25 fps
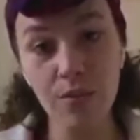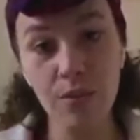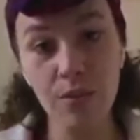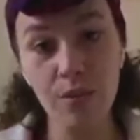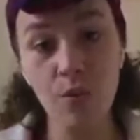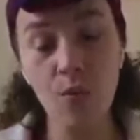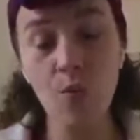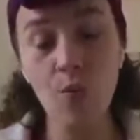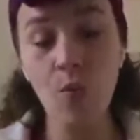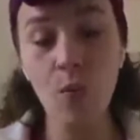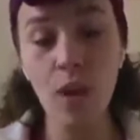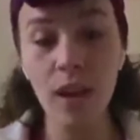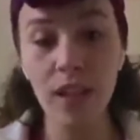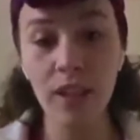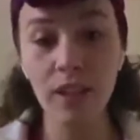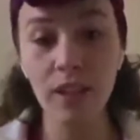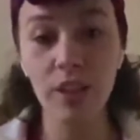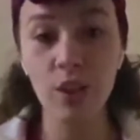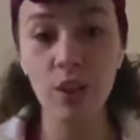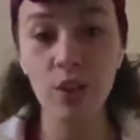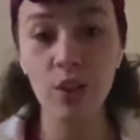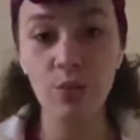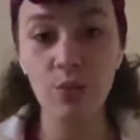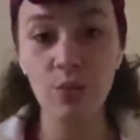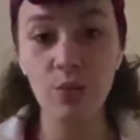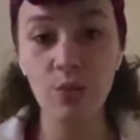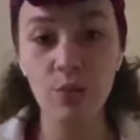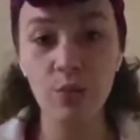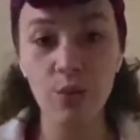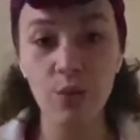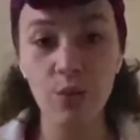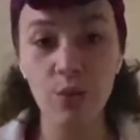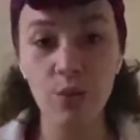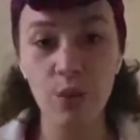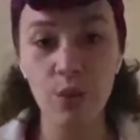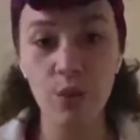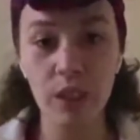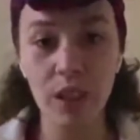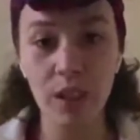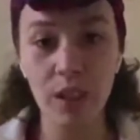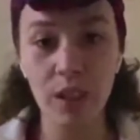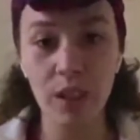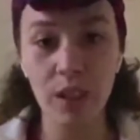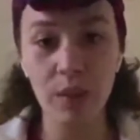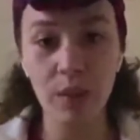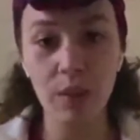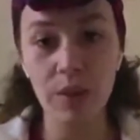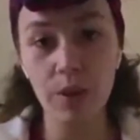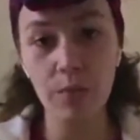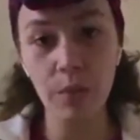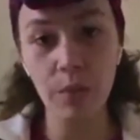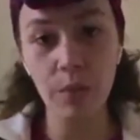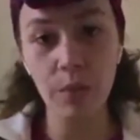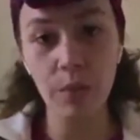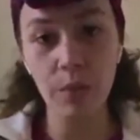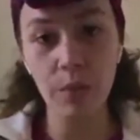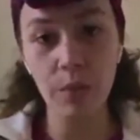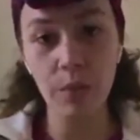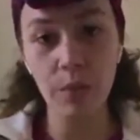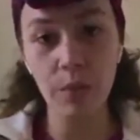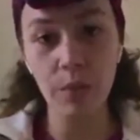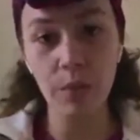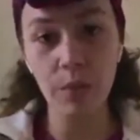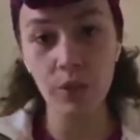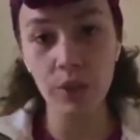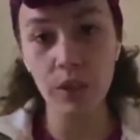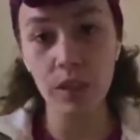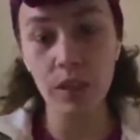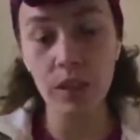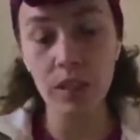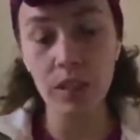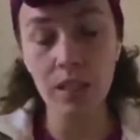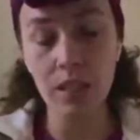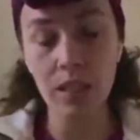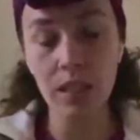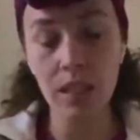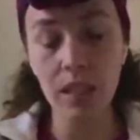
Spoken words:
when you're working with your emotions, is